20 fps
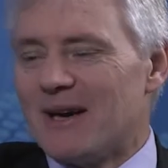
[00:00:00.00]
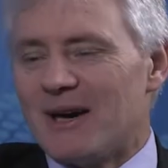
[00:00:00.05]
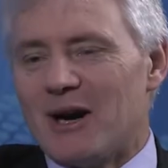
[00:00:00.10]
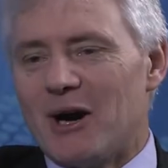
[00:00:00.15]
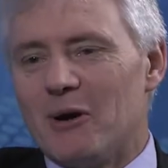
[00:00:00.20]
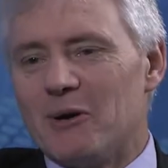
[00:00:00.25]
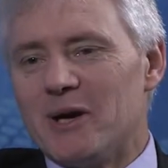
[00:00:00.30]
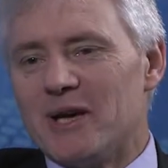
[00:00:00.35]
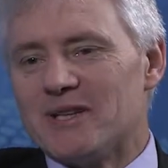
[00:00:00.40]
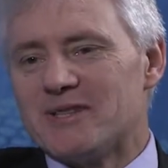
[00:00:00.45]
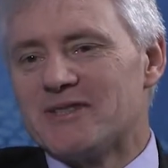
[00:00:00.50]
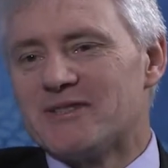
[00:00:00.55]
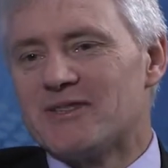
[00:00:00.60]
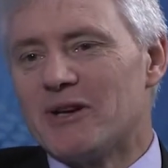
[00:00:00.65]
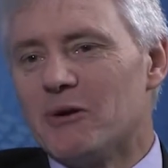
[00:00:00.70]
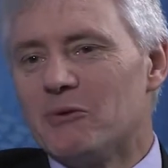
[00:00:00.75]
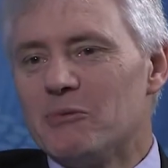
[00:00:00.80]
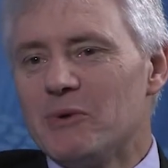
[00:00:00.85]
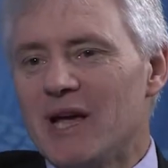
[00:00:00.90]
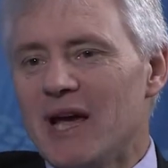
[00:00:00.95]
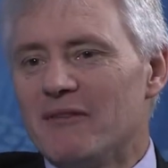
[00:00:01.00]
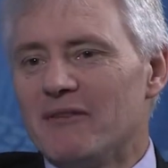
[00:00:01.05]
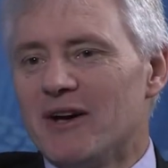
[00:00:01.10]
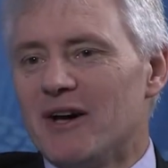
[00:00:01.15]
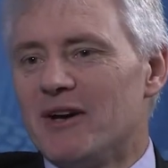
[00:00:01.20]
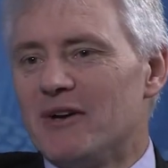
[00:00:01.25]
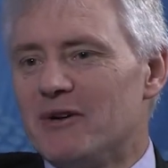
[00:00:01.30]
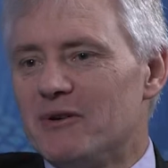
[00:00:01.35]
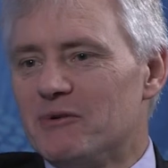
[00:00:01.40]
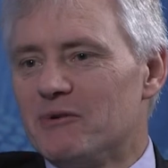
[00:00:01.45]
Oh yes. So we have
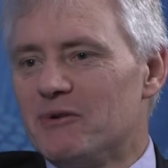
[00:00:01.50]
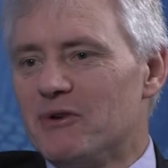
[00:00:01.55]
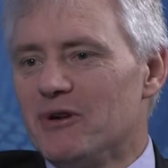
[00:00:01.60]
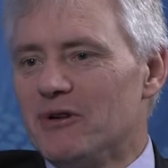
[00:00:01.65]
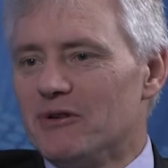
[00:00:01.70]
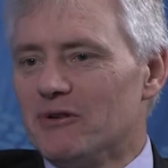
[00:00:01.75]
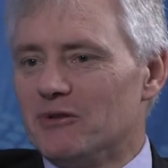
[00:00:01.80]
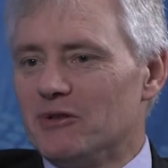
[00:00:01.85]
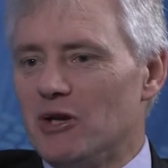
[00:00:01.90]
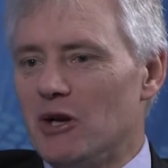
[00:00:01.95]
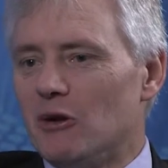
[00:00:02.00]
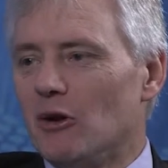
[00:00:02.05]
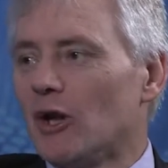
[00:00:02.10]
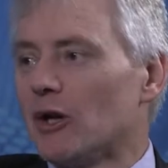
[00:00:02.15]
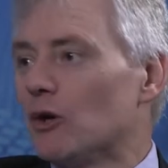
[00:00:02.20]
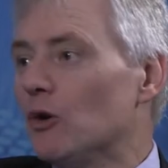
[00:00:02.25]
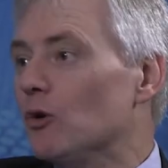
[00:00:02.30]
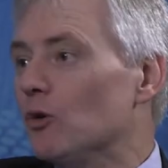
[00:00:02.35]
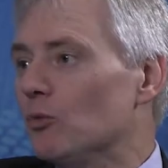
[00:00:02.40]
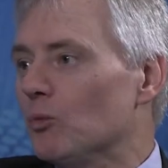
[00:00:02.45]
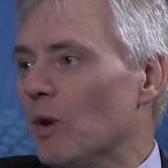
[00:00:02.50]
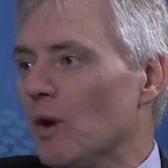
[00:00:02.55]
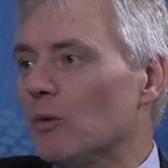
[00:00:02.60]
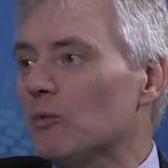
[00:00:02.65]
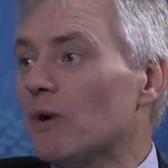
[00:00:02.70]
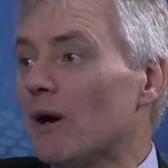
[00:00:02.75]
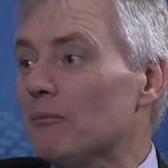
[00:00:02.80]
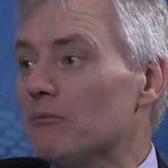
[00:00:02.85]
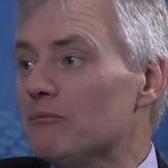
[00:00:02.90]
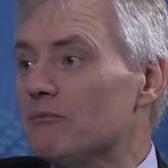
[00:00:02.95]
a, you know, like all
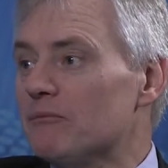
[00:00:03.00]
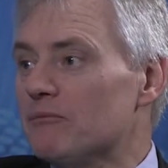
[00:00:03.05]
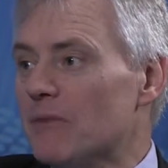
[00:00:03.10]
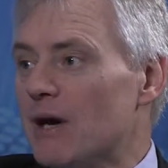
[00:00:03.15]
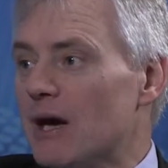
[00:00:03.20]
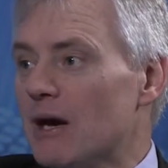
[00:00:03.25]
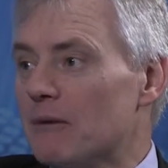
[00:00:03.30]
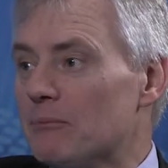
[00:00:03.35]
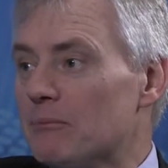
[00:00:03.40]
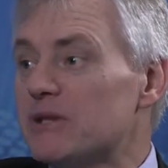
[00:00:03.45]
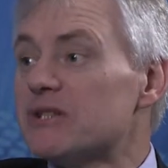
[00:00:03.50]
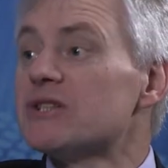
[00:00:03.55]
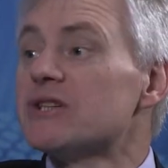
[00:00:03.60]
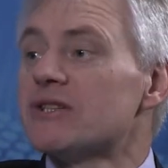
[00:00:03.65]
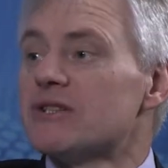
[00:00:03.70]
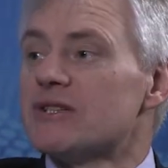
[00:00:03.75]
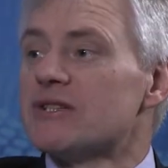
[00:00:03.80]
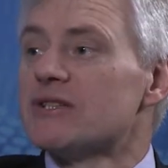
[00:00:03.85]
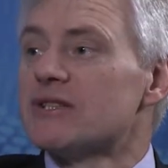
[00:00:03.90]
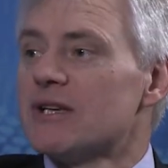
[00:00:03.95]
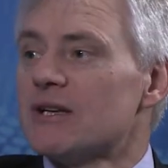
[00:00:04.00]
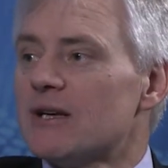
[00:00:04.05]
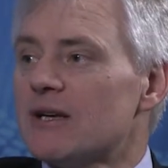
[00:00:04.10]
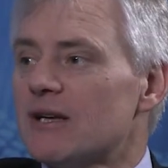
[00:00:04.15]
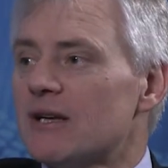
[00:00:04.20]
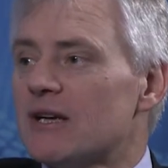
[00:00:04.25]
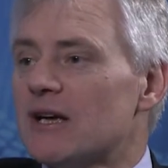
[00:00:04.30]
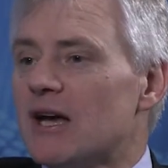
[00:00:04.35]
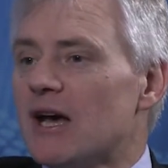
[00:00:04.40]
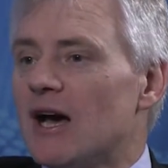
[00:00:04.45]
well-run uh, businesses,
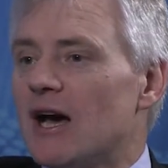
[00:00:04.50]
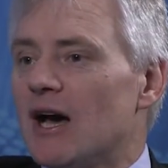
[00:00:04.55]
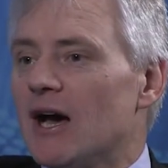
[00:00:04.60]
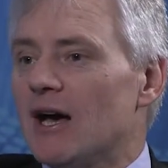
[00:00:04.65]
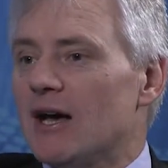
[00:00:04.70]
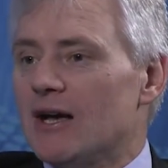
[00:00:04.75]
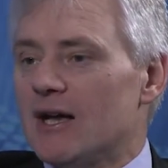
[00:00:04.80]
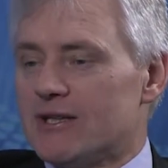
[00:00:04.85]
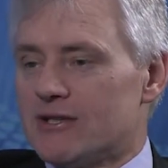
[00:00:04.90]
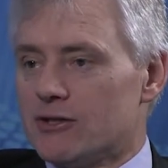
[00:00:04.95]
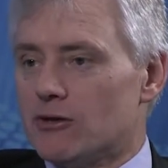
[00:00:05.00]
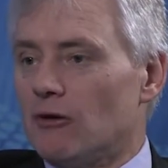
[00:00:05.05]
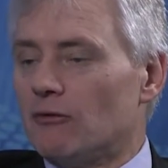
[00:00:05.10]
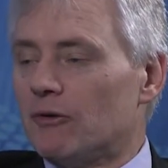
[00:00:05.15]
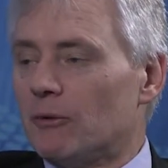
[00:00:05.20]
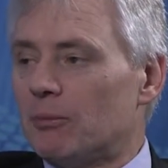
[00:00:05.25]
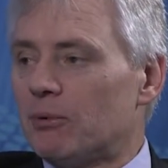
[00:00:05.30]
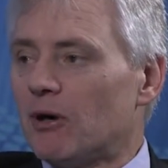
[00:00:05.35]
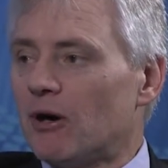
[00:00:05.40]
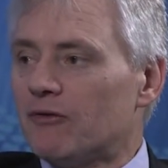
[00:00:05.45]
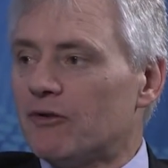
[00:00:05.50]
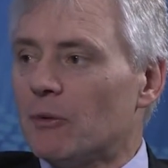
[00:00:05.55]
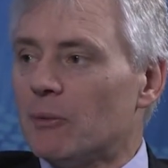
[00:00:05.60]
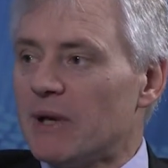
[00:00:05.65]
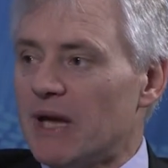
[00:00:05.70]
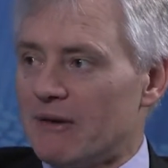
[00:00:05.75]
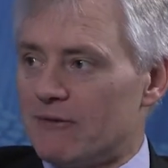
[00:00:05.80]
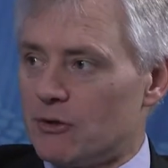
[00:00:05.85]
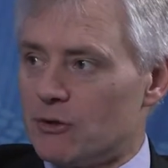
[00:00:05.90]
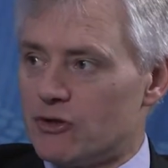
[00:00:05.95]
uh, as a not-for-profit,
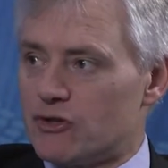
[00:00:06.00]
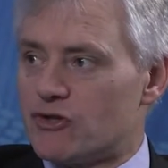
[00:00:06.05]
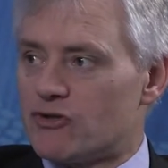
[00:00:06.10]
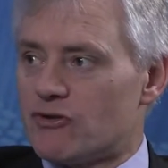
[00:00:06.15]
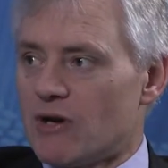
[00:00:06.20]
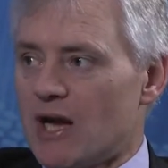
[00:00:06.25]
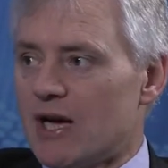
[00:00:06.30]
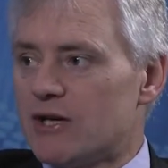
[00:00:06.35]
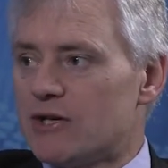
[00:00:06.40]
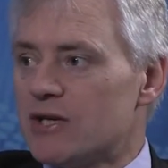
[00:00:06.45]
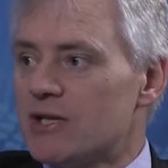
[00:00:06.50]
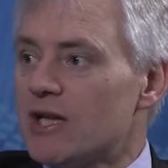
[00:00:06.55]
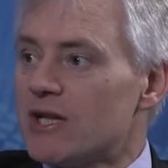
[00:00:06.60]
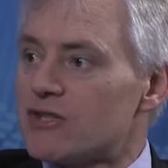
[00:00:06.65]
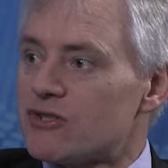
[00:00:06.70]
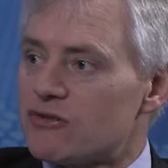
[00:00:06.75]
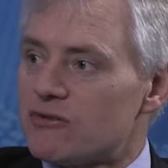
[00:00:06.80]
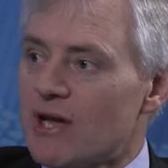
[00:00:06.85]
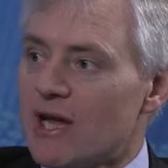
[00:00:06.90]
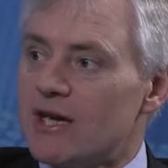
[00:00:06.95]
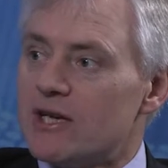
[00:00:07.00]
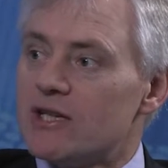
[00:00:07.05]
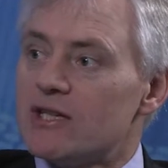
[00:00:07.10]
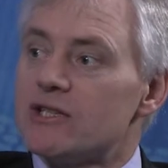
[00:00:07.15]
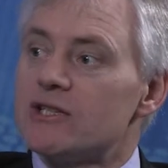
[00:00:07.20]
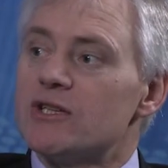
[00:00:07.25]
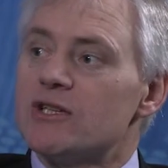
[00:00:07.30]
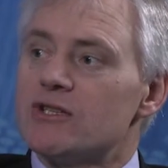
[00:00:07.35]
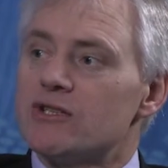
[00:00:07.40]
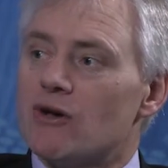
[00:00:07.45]
we have a good strategy, and that strategy is
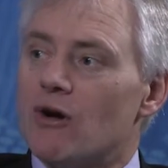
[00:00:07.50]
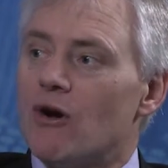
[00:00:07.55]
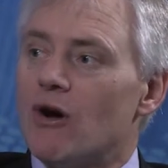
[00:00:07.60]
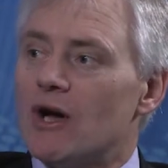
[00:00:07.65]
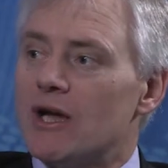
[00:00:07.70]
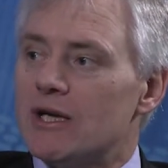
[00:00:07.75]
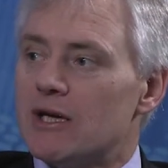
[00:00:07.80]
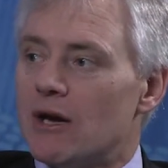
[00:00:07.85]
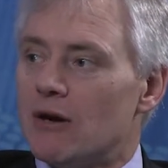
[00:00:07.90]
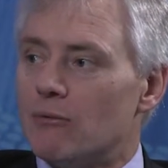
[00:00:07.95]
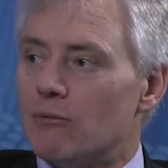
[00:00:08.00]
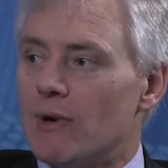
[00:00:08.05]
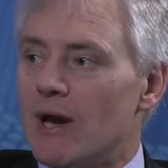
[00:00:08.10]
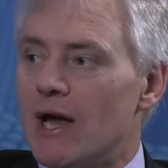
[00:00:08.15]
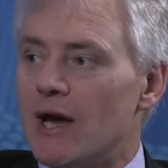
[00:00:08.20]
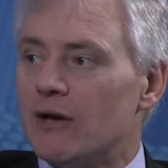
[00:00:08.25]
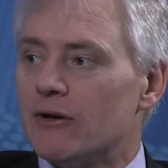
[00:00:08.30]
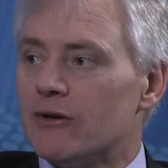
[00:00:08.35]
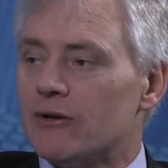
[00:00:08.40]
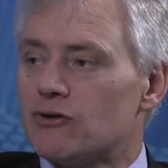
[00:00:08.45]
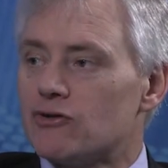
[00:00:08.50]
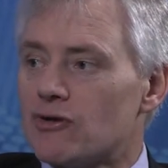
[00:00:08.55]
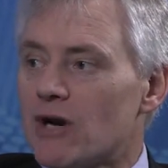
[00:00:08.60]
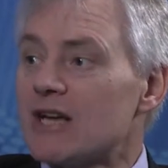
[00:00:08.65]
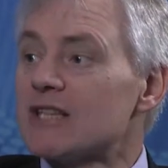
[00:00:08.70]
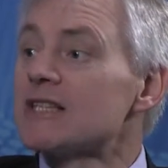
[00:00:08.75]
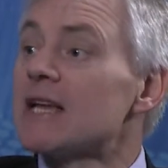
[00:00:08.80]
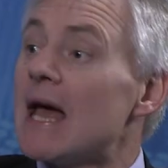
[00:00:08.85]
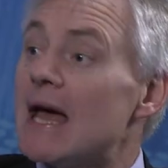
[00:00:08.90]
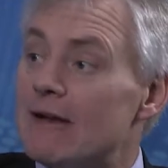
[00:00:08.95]
designed around
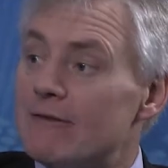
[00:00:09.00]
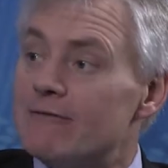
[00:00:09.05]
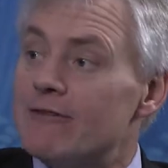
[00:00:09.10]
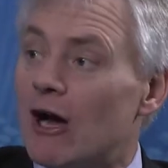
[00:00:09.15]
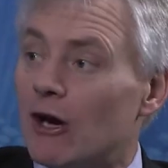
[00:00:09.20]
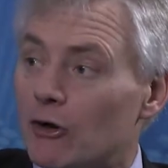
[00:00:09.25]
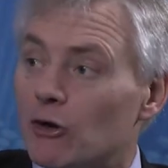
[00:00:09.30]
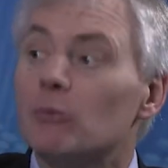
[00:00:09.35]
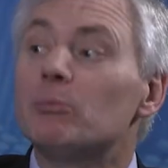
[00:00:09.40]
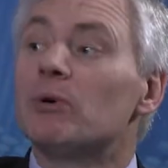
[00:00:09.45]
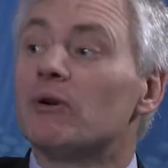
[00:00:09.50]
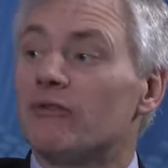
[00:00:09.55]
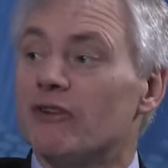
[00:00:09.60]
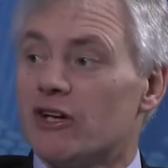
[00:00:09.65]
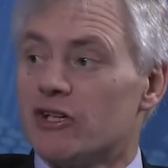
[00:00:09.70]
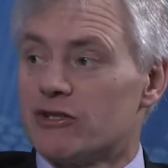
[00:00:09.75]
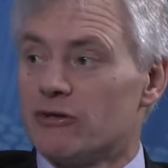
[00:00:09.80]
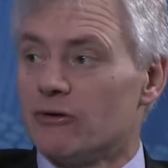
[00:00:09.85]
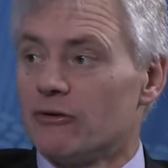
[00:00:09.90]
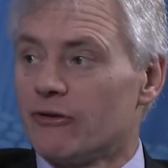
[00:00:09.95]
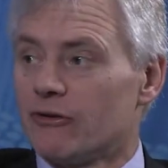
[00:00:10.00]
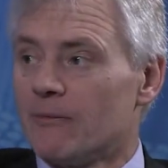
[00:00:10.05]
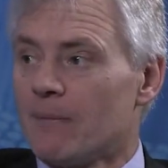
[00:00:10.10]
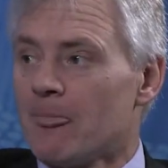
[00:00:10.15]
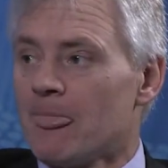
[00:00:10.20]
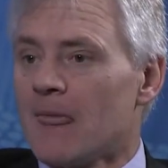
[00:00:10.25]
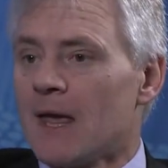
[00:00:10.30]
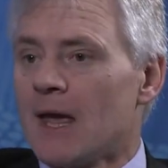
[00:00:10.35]
trust and value professionals.